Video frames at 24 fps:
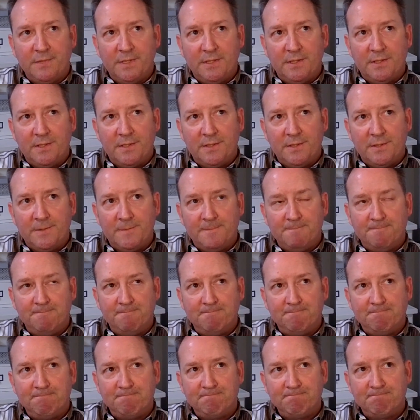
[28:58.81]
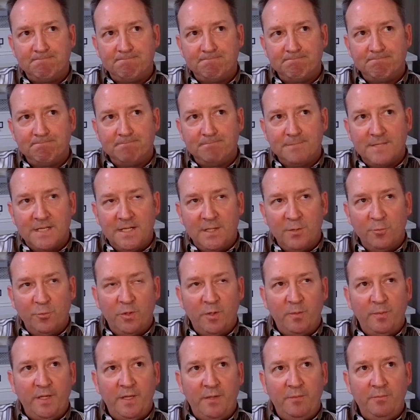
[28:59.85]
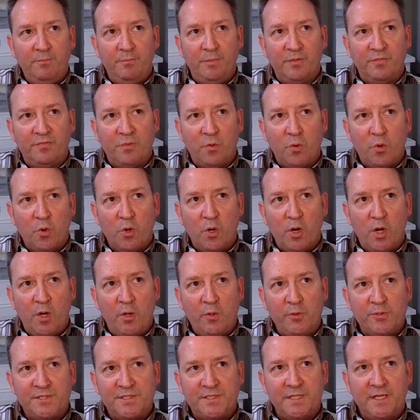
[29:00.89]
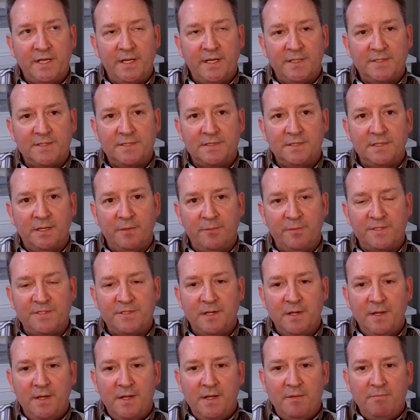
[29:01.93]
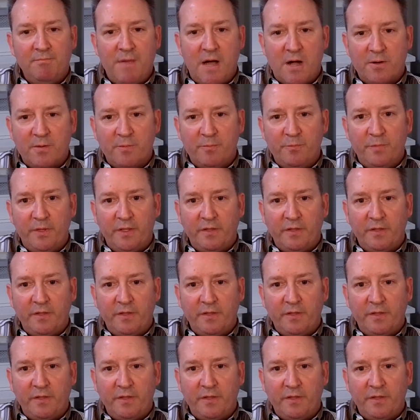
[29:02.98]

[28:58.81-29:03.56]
would have been before 2006. It was Malcolm